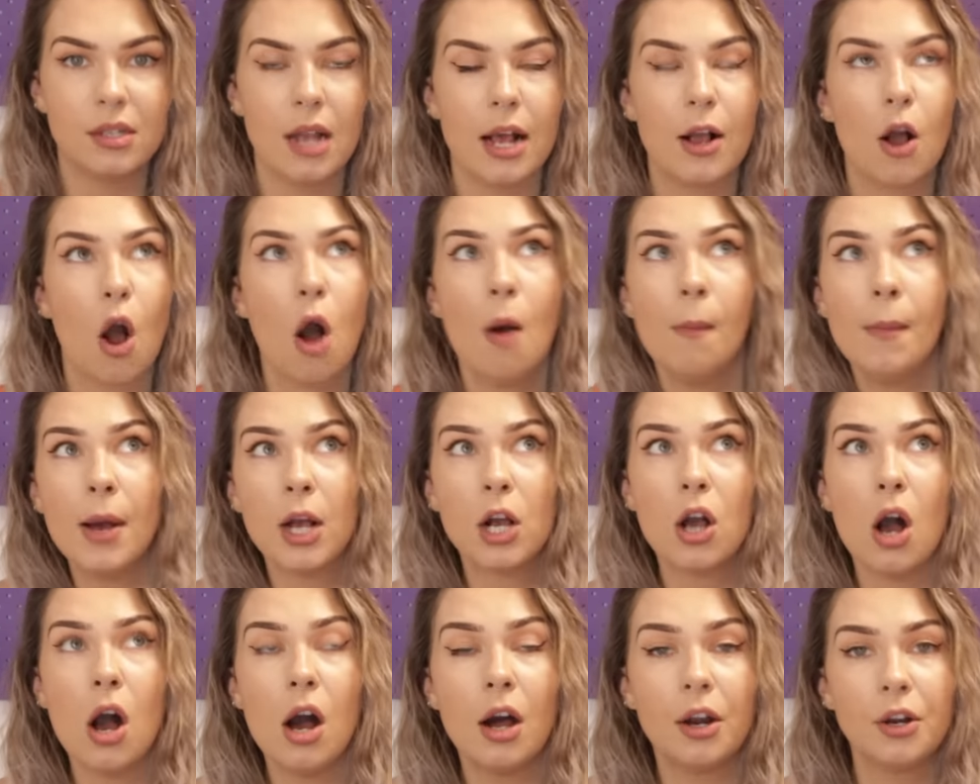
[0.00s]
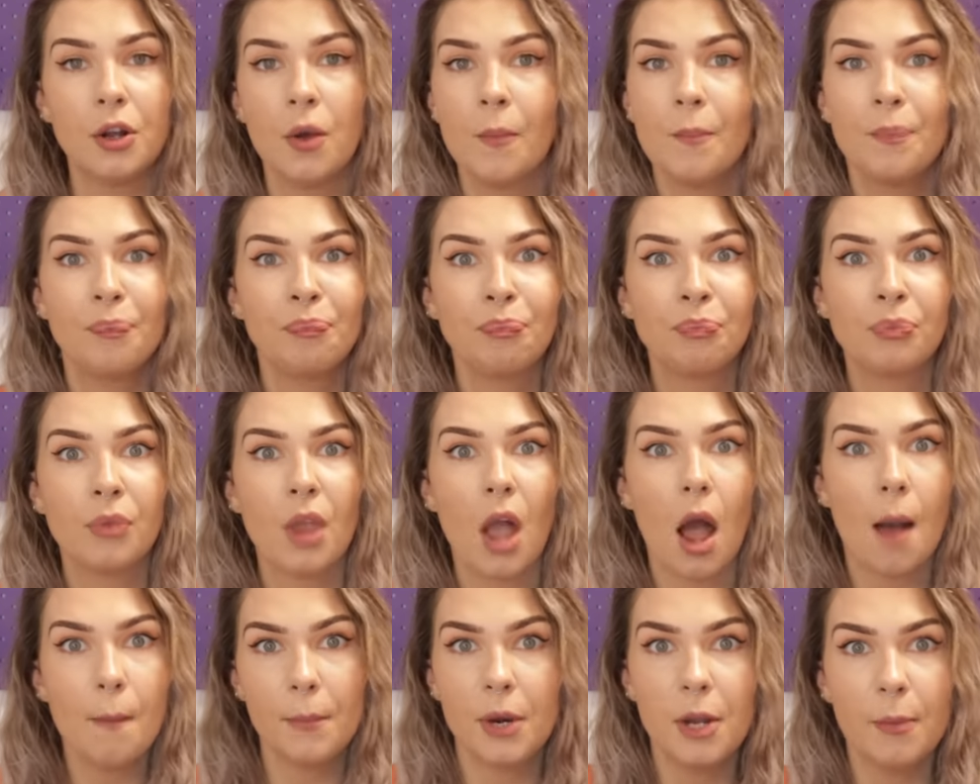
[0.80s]
Like, oh my God,
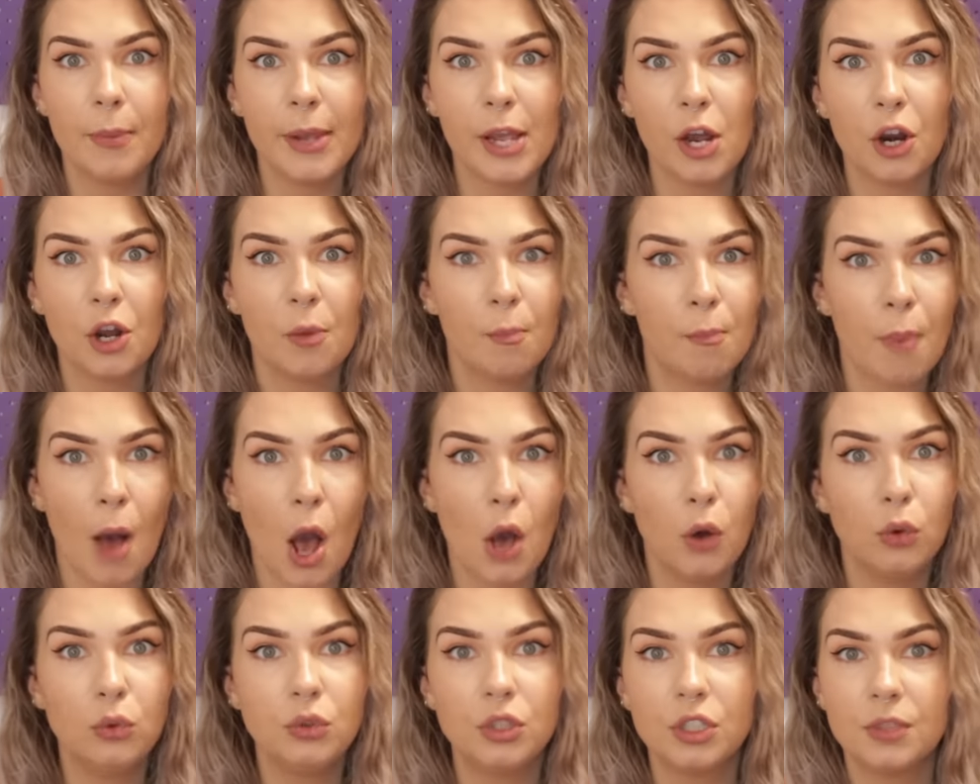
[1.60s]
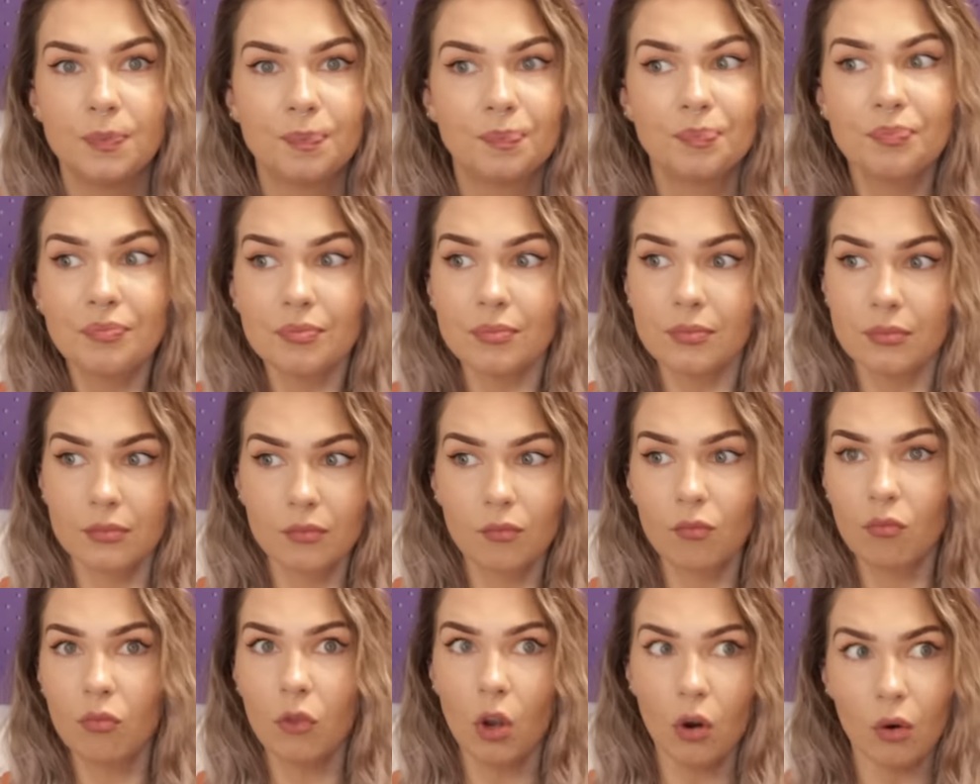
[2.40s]
I'm gonna be on a boat
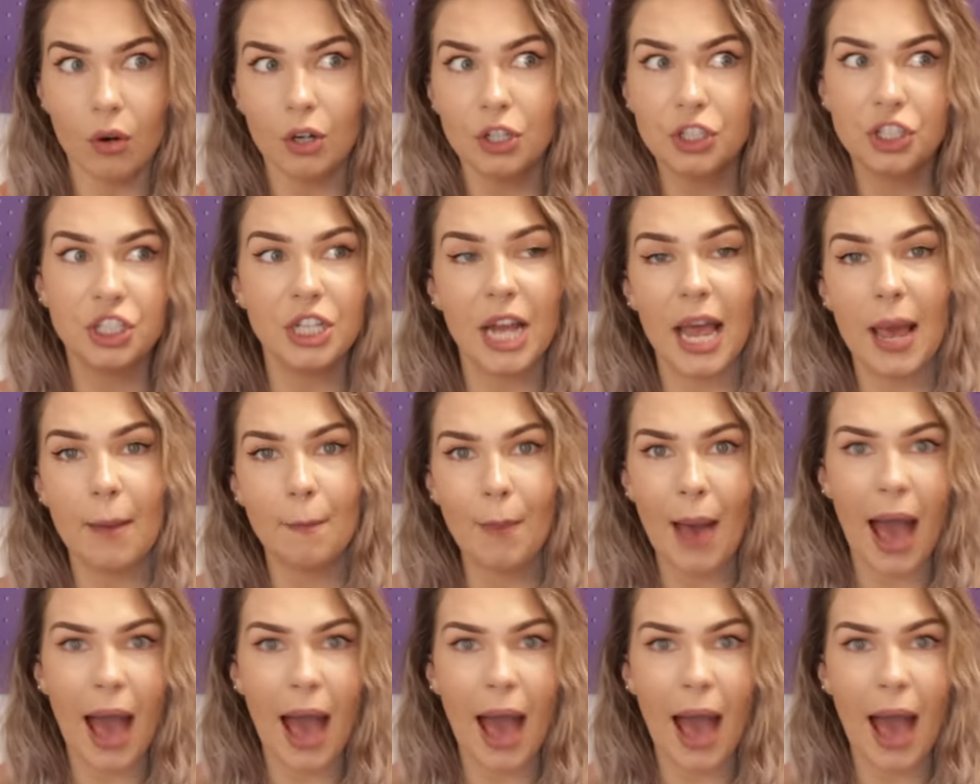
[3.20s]
or a ship.